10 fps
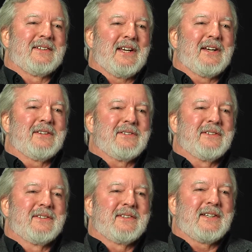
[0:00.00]
Yes,
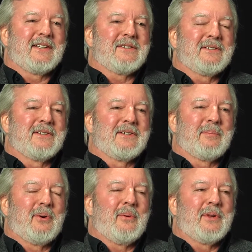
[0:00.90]
yes. The
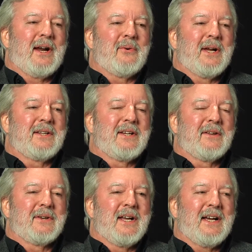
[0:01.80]
poem that I read the
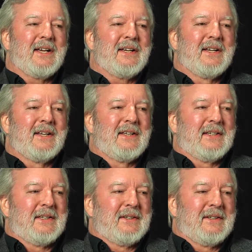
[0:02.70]
other day,
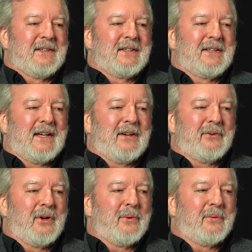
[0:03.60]
I don't
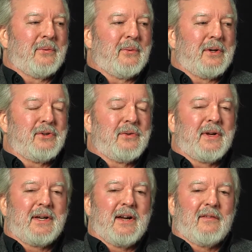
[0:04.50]
know what you're
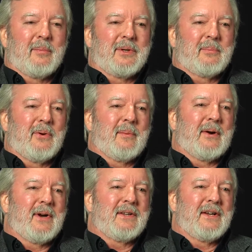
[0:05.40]
thinking of, but the poem I
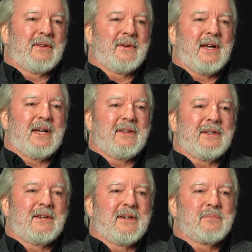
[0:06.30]
read the other day
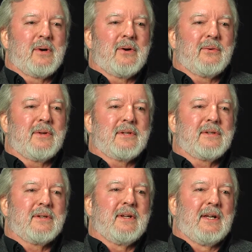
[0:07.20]
that does both
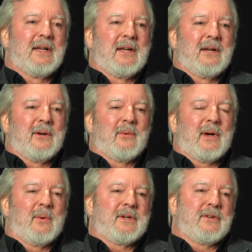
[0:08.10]
is when
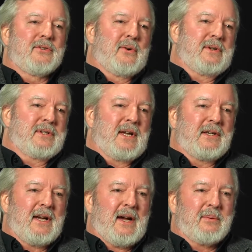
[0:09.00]
I went to the Georgia
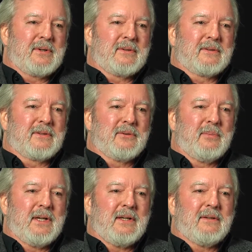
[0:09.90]
State Capitol to
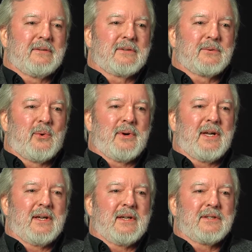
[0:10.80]
be sworn
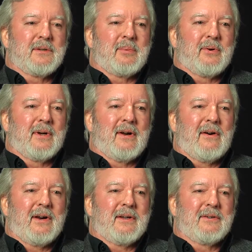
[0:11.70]
in as the Poet
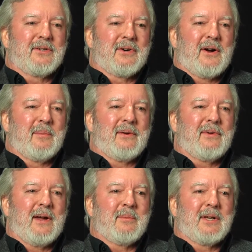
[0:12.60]
Laureate and took all my
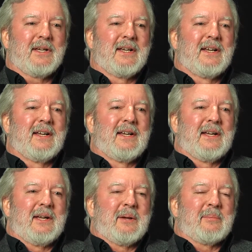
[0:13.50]
family.
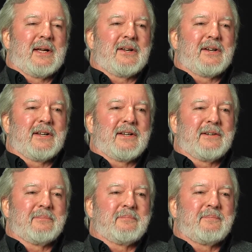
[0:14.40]
My little